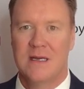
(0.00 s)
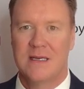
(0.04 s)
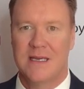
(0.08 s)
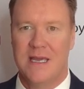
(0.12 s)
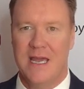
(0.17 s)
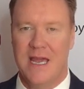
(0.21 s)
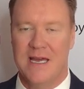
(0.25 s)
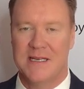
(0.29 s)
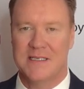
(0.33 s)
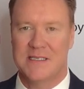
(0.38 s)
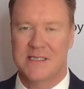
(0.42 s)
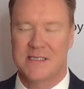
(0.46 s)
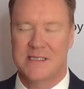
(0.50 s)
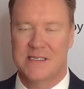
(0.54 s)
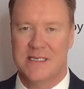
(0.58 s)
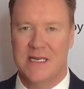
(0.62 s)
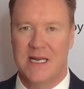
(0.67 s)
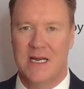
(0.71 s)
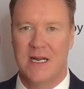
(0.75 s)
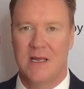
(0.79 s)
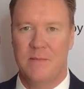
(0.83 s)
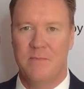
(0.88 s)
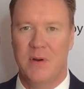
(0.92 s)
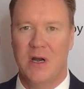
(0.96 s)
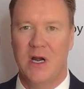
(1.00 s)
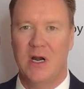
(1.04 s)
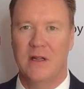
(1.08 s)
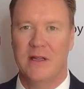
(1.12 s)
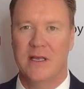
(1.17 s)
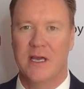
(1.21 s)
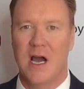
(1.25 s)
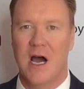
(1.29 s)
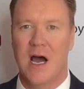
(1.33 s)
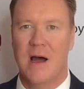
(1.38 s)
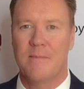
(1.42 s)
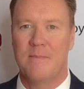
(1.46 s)
Kansas City
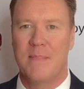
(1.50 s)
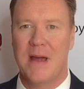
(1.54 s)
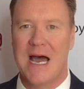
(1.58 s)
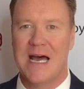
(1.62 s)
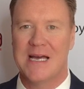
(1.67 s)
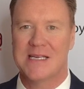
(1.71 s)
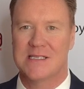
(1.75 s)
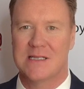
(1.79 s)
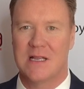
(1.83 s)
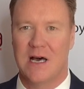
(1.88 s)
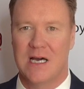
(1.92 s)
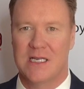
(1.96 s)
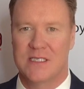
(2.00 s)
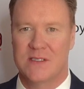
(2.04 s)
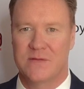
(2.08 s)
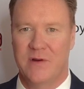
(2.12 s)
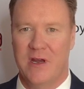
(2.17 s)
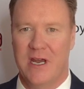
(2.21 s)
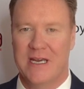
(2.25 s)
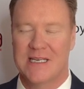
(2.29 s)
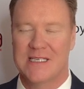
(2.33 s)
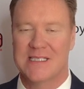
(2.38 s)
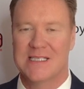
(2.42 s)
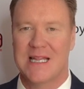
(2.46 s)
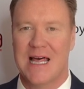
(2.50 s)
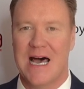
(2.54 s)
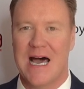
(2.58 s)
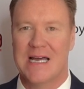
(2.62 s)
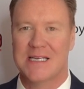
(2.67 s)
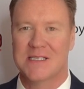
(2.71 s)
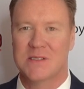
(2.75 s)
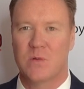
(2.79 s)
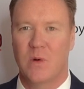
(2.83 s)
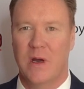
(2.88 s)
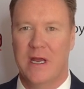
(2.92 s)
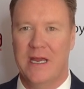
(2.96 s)
barely got past Las Vegas
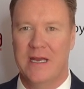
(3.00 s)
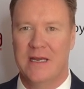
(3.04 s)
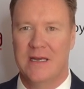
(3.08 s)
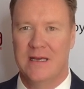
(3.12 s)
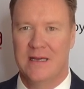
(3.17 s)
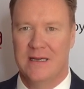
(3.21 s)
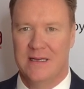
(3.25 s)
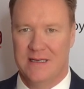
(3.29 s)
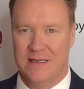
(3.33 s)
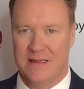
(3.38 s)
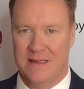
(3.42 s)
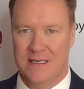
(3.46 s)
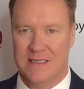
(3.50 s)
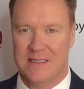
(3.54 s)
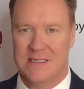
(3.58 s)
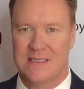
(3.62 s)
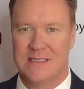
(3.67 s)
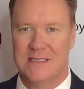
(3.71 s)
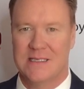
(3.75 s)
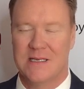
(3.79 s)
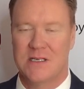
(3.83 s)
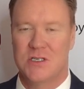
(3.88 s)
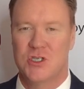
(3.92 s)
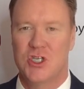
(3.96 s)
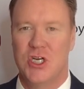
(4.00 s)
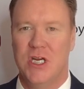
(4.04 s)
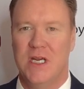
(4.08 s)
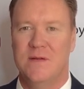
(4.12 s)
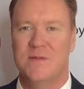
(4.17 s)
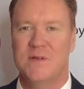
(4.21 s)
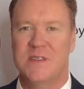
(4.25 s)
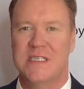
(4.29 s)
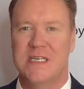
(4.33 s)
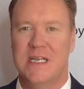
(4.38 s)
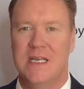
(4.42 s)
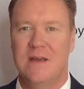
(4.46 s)
last week, and this is a
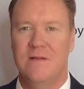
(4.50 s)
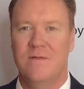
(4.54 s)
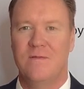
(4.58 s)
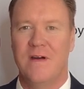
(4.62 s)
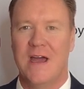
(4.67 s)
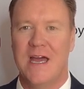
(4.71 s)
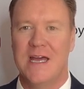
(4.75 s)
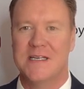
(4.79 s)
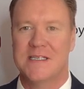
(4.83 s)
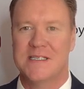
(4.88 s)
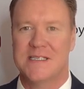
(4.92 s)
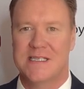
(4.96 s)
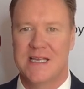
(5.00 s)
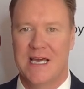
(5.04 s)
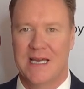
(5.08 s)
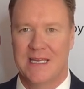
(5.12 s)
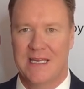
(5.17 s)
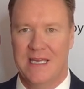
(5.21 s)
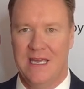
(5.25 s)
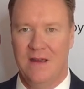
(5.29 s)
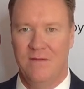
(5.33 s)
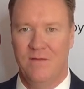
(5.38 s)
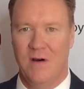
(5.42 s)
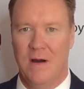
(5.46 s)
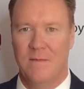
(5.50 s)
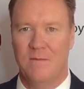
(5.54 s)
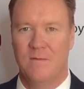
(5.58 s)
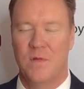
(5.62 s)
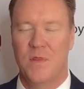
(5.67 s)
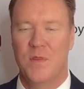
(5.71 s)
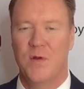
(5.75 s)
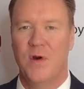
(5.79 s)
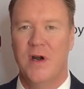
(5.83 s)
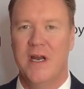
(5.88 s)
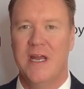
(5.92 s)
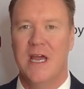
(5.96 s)
Chiefs defense that gave up
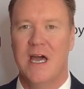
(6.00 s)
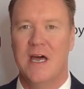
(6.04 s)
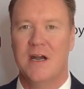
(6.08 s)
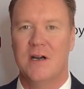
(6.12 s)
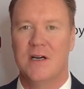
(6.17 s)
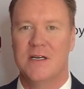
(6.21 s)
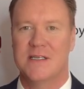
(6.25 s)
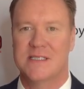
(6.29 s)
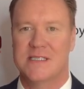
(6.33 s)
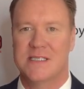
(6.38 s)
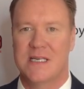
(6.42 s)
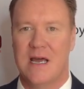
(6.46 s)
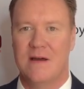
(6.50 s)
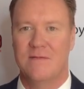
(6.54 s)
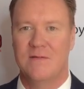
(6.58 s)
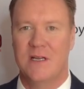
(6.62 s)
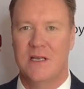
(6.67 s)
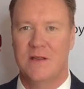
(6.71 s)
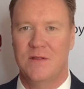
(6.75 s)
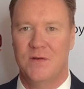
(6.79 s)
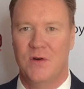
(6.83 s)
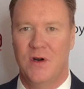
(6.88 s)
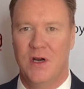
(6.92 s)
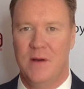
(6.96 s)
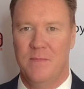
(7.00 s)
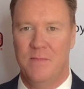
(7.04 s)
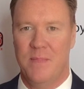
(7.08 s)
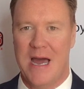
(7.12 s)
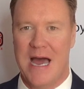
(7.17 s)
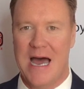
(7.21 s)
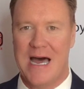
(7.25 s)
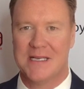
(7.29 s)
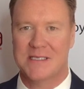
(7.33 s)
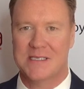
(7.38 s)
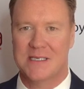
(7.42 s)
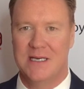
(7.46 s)
373
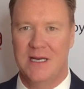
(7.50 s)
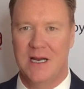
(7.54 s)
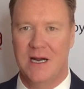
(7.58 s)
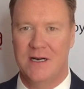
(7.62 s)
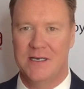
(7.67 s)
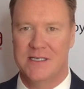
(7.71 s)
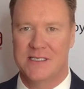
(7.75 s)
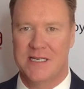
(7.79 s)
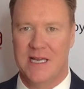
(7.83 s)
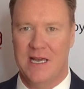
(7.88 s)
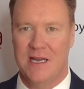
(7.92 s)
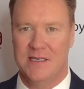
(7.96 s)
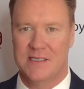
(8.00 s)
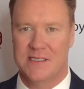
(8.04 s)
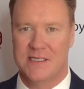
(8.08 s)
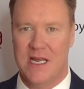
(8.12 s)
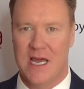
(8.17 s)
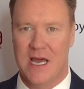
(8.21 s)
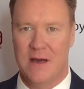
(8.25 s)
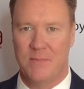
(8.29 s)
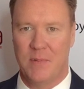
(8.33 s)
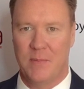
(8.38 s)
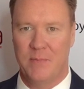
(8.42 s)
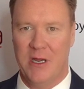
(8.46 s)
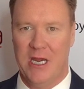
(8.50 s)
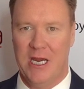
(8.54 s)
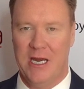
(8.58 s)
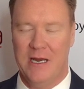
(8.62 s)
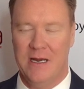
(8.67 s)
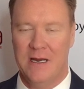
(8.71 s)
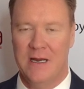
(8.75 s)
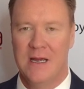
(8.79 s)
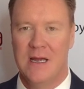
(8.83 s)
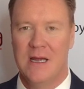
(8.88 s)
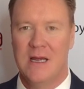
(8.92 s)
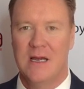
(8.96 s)
passing yards against Tampa
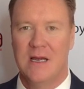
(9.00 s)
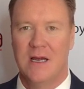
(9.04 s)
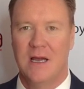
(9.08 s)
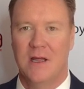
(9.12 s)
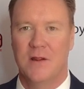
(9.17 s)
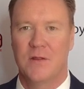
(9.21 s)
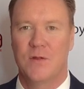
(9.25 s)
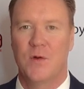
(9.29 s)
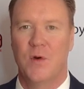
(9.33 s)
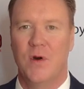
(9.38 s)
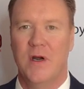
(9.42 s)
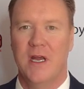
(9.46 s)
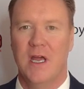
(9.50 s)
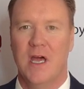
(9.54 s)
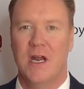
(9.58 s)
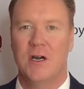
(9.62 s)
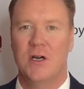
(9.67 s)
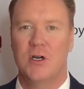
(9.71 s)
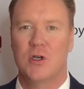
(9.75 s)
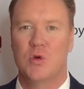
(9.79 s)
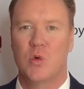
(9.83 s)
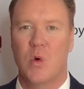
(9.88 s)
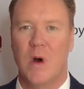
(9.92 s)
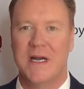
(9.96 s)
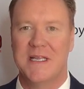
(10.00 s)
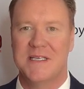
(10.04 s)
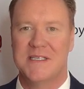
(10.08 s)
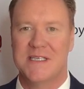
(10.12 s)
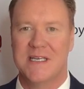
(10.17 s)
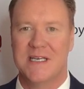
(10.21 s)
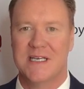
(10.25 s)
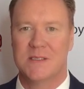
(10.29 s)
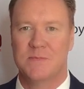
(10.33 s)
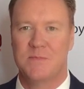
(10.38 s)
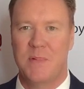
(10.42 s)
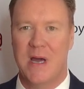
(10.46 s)
Bay and
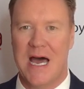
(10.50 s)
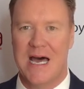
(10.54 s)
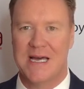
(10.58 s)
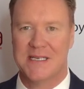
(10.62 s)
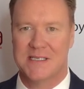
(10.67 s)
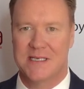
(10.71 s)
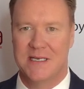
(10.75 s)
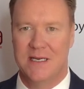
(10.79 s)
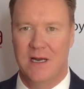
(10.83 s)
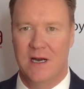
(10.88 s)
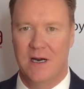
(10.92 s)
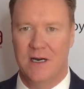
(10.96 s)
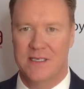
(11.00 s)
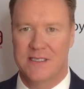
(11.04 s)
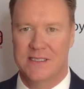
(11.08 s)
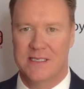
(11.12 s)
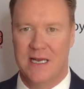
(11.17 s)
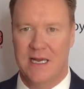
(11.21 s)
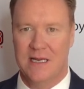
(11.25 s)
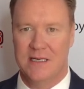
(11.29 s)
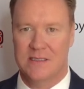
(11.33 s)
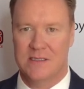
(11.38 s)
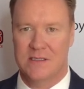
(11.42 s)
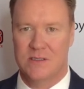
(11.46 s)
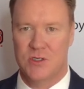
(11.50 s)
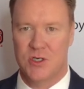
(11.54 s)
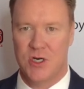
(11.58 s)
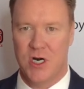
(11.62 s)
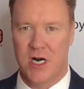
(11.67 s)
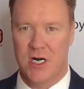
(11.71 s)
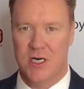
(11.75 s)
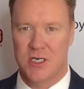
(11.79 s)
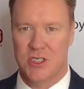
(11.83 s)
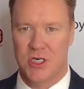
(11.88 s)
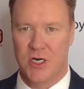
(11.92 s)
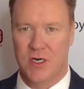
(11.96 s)
326 passing yards against the
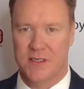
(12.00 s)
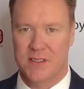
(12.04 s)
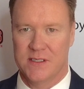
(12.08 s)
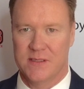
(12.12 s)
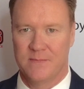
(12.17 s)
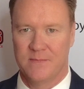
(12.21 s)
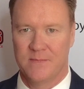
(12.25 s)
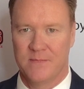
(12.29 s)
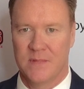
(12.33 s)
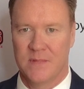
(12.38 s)
Chargers.